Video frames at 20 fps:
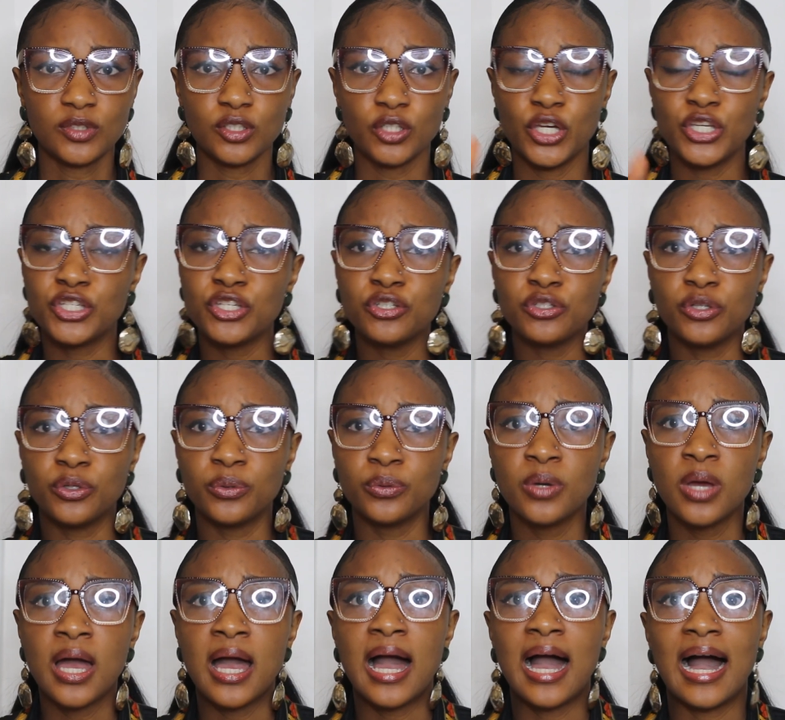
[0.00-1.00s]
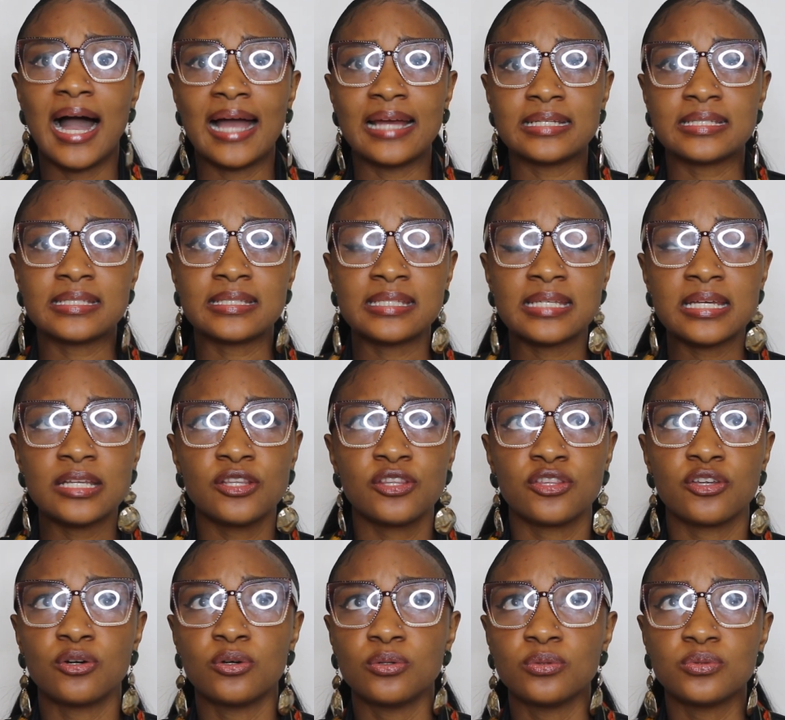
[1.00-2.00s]
I see
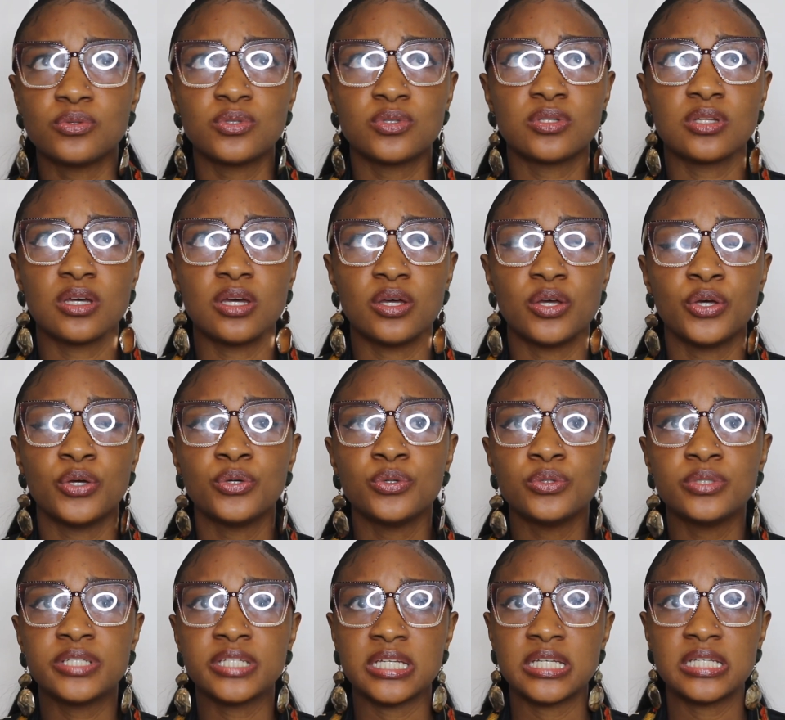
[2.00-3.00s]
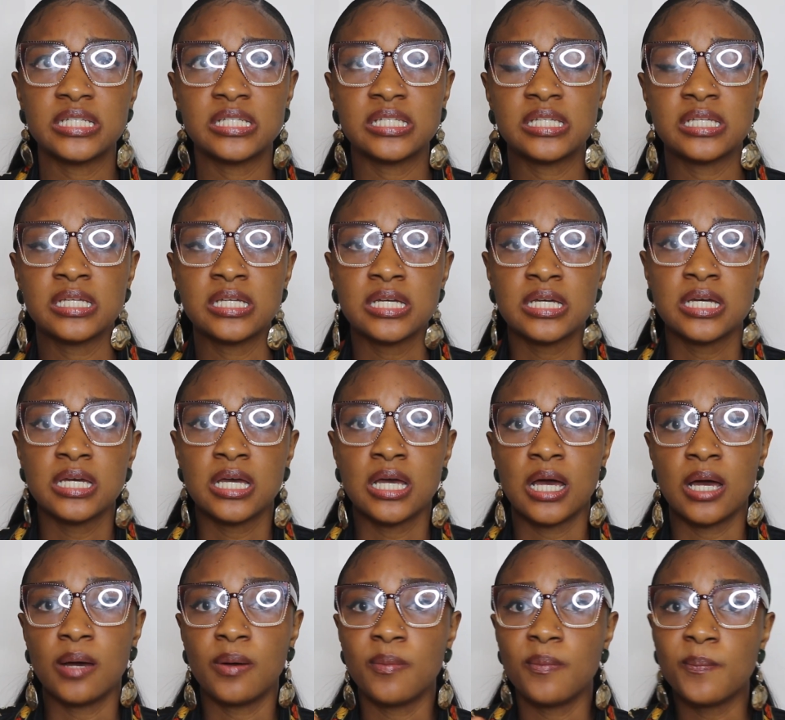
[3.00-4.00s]
those who did
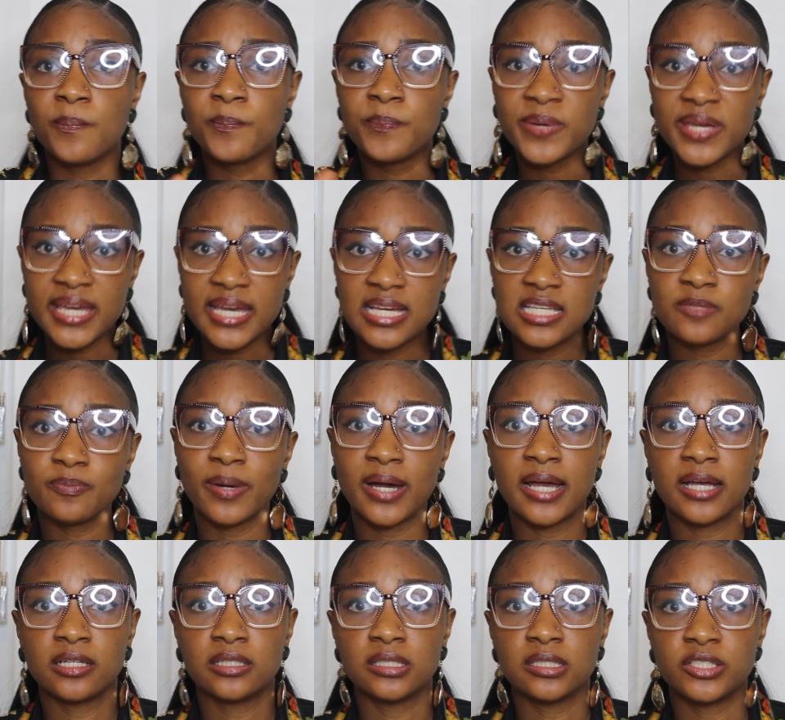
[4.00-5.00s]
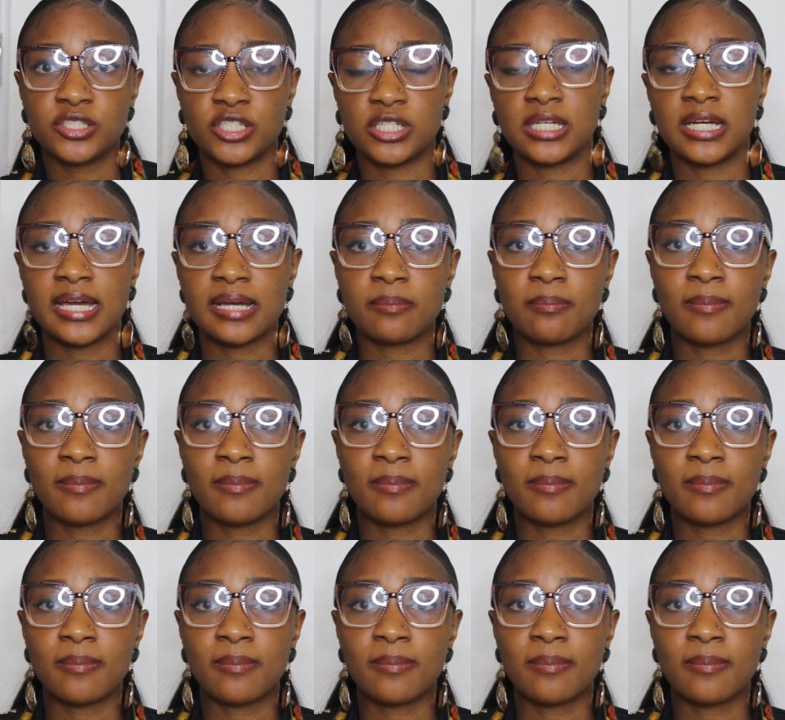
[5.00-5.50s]
BS biology, like